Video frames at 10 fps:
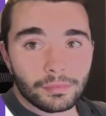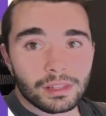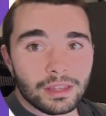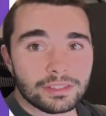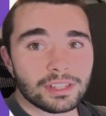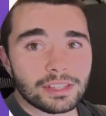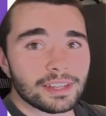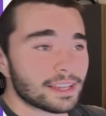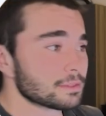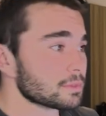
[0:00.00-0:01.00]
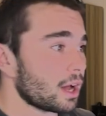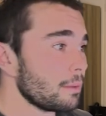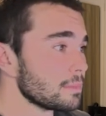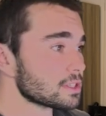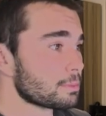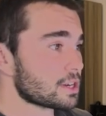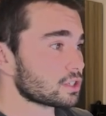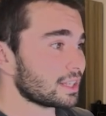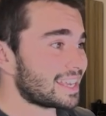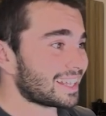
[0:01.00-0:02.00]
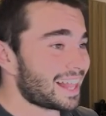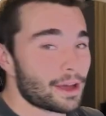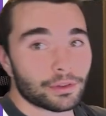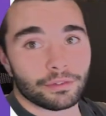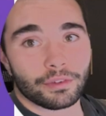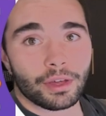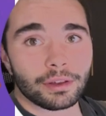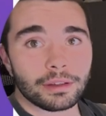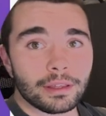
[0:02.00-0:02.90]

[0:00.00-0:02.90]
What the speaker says: This does take some time, especially CloudConvert,